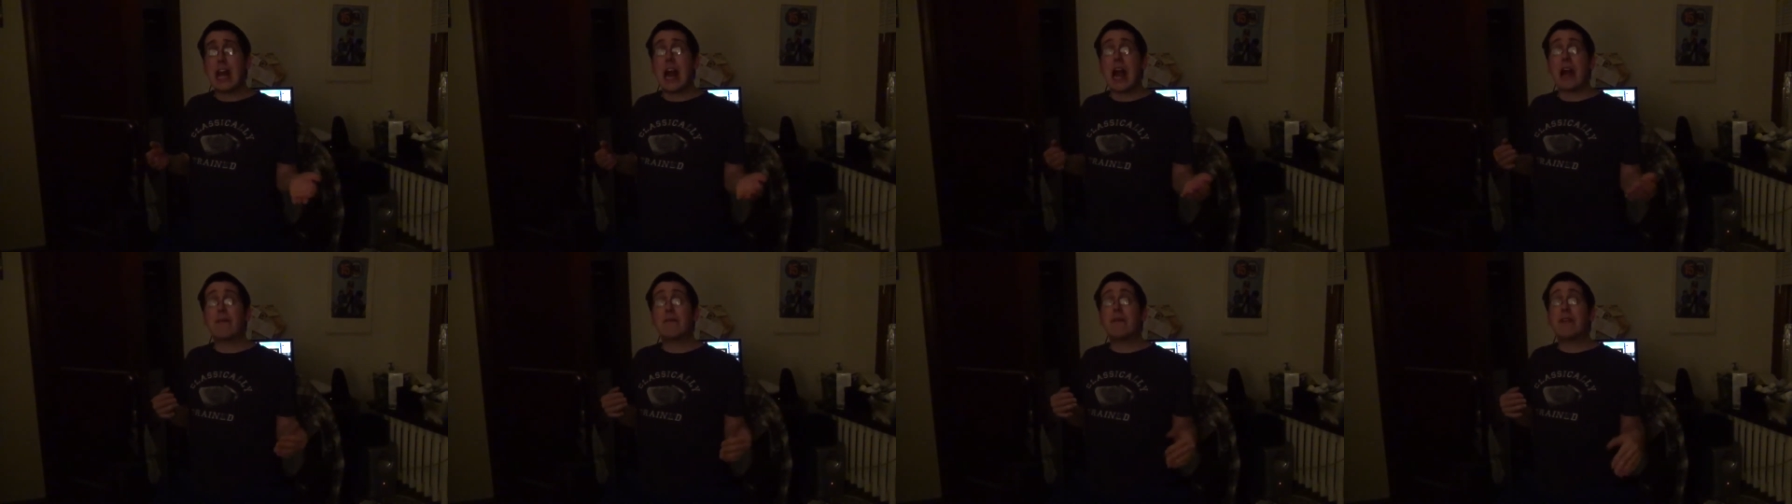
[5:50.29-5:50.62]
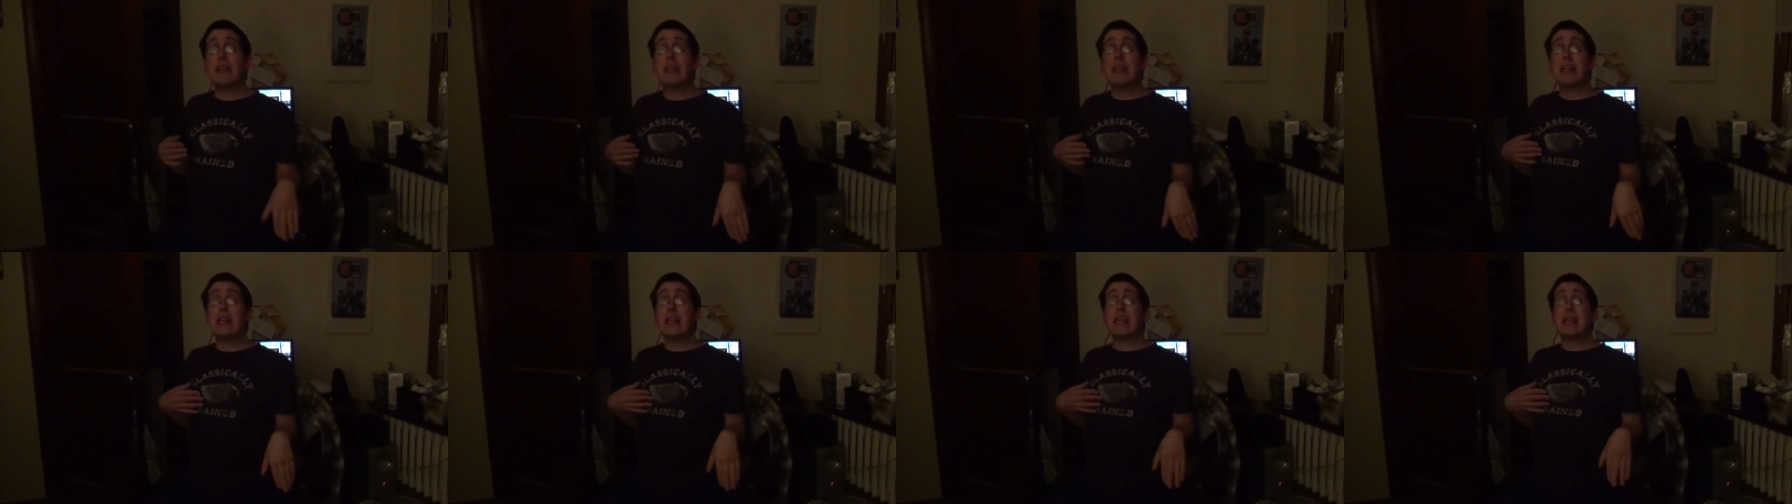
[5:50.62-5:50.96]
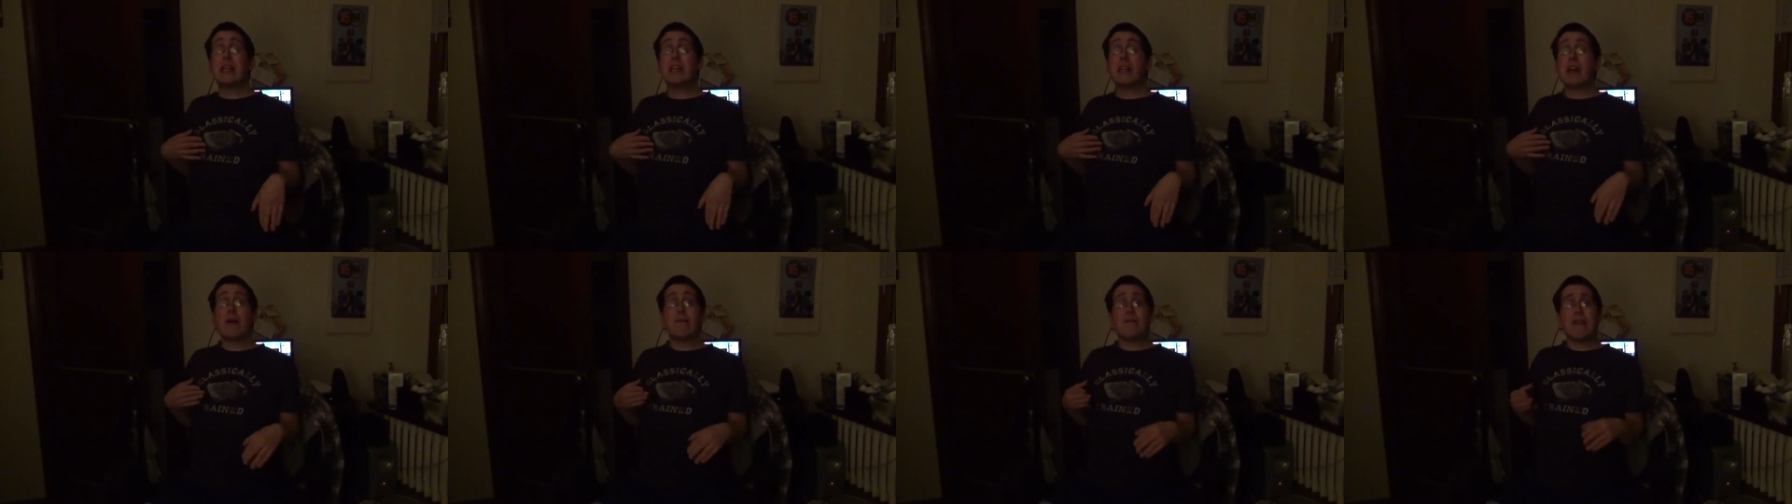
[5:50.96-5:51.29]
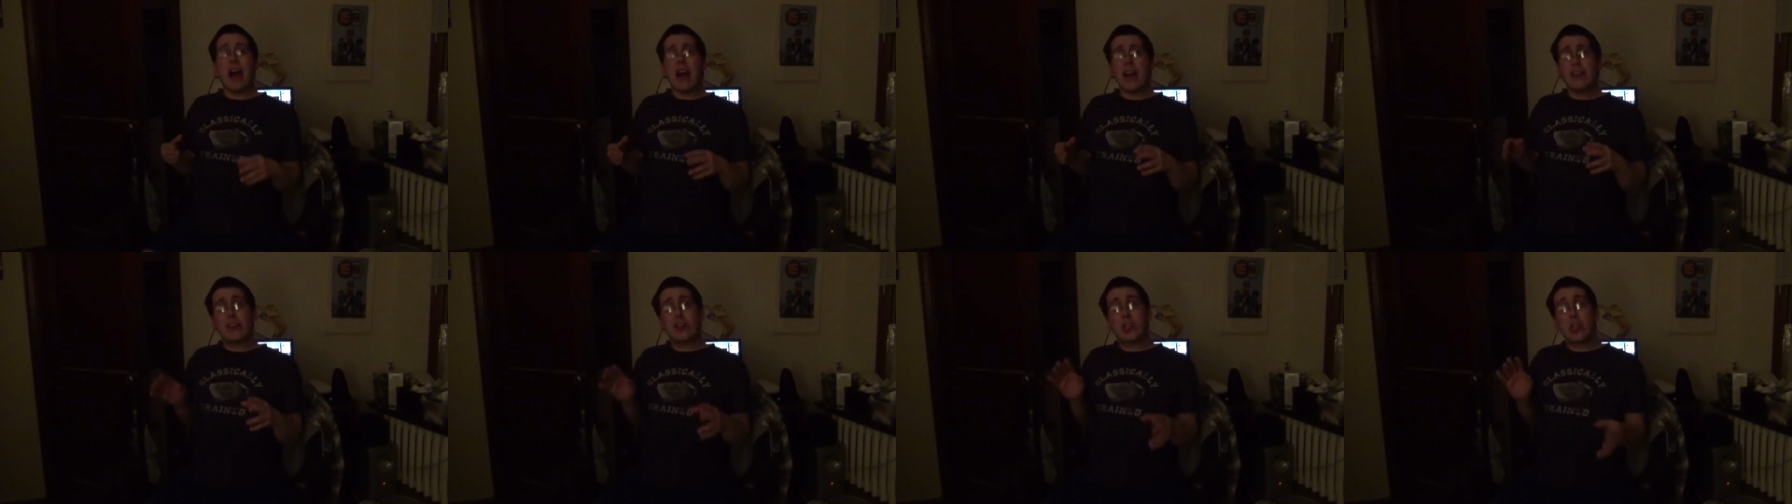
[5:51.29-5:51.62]
I really, you know, I'm
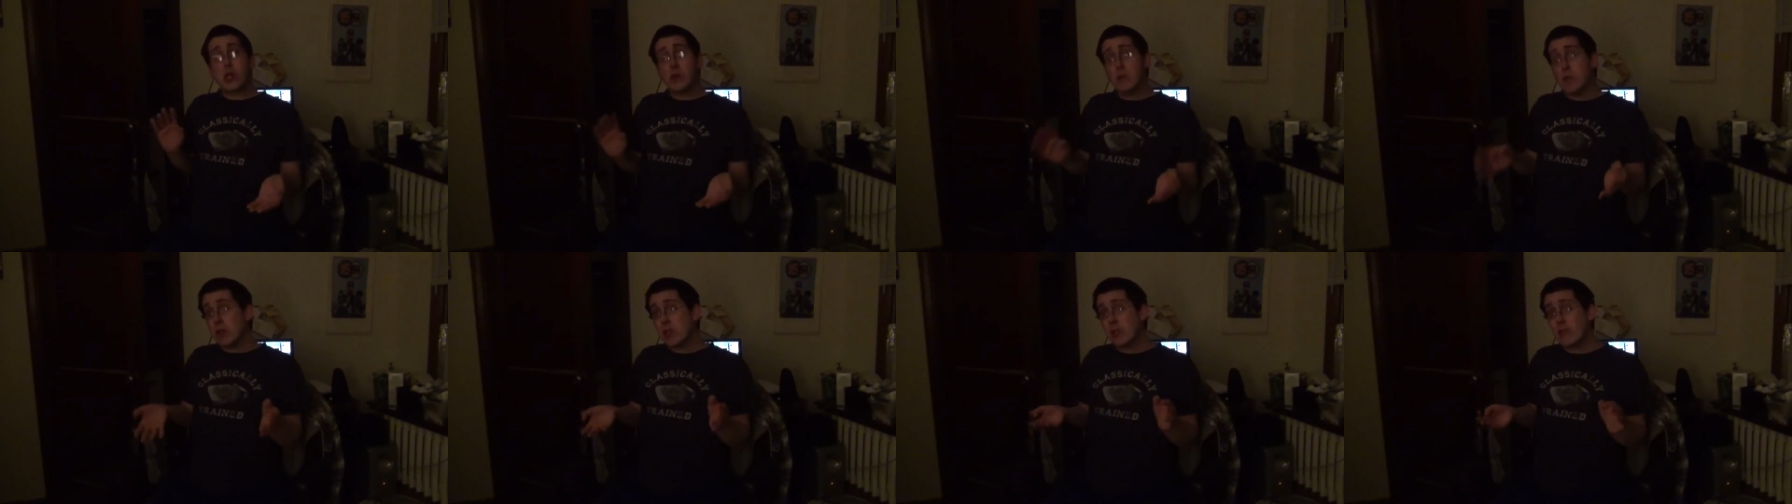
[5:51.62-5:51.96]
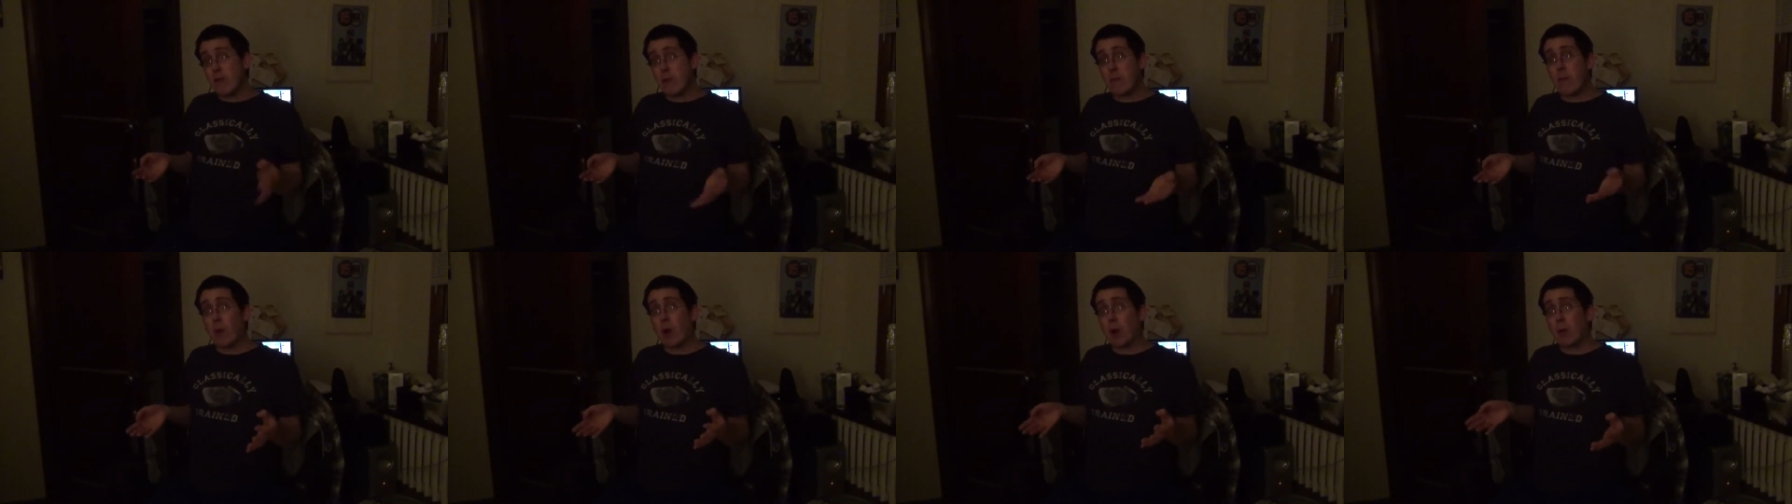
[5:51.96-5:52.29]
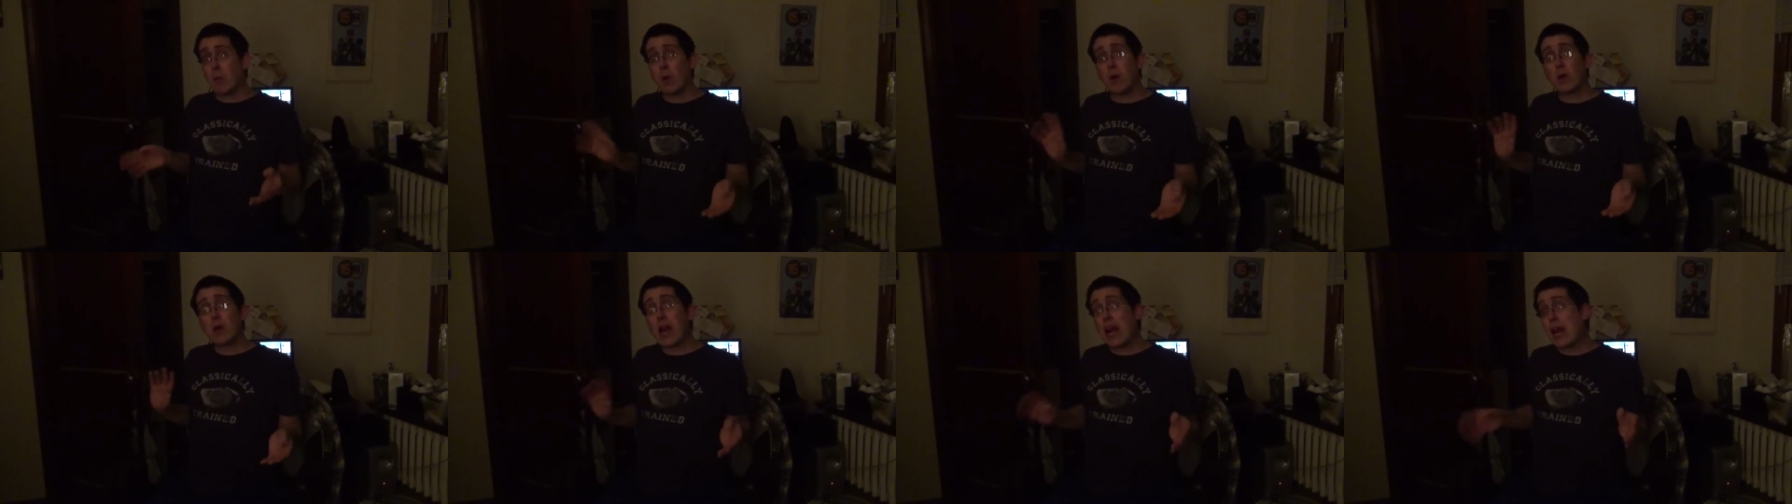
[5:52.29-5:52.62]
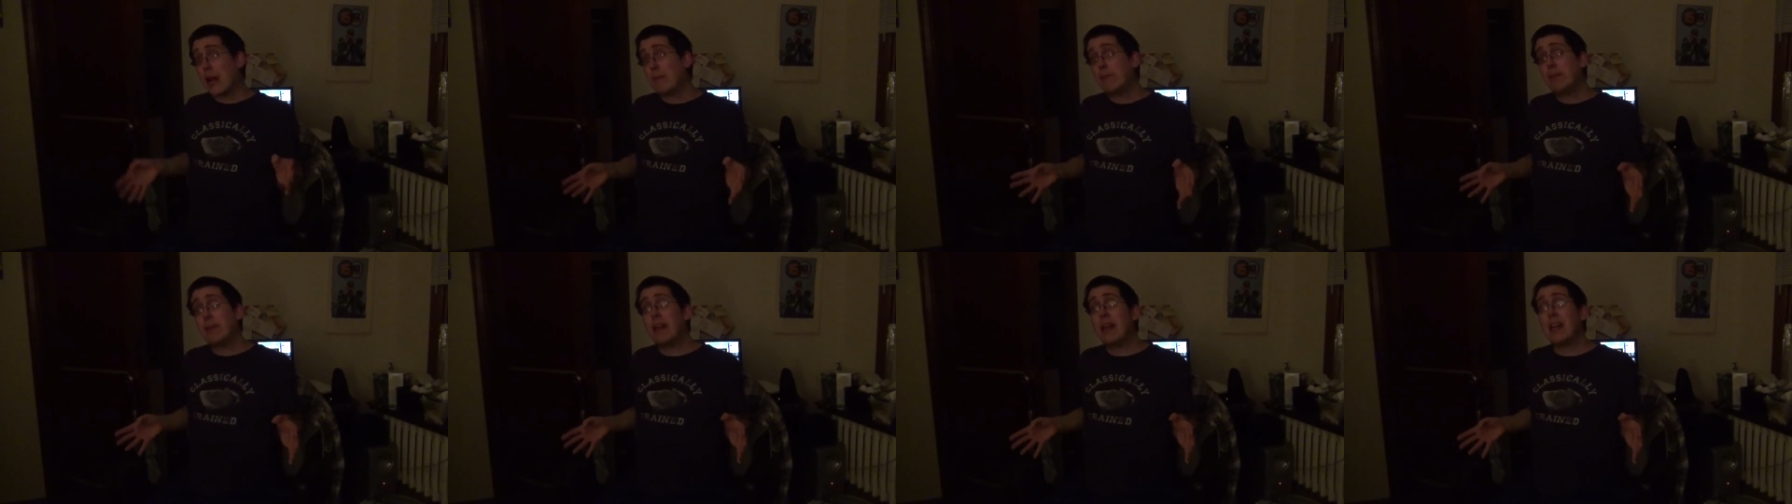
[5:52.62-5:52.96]
not too much of a portable
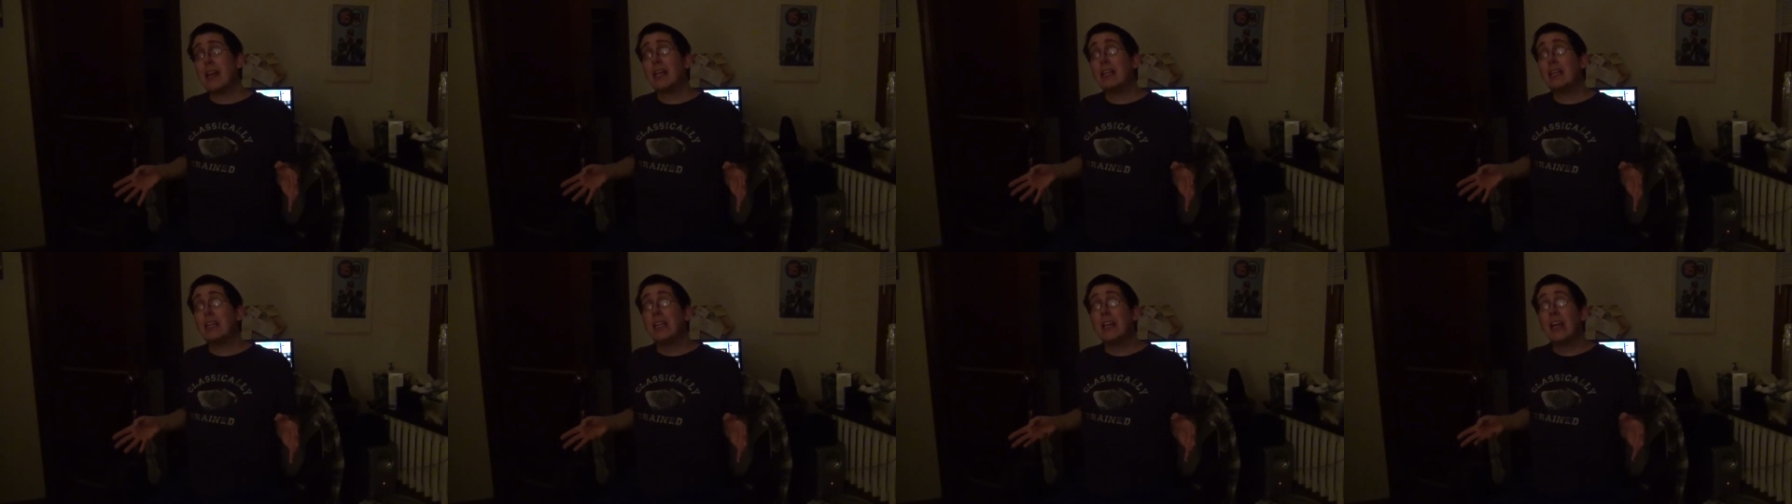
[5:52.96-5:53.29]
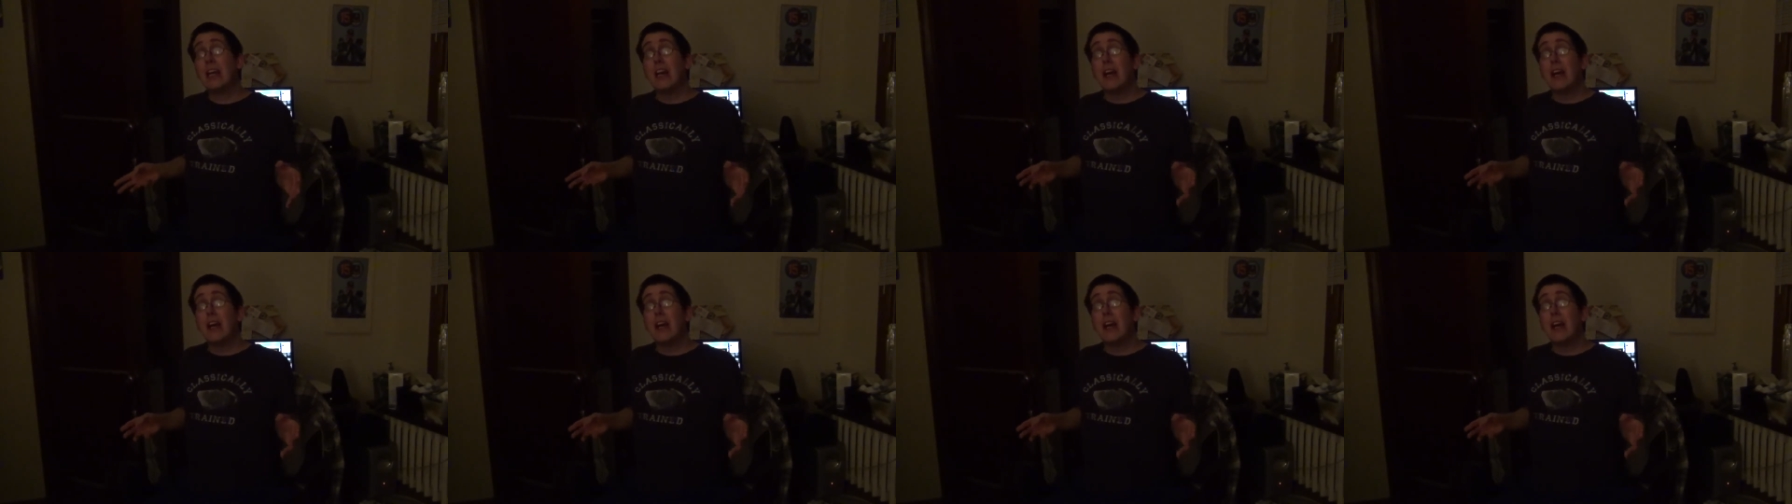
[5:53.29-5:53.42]
game player,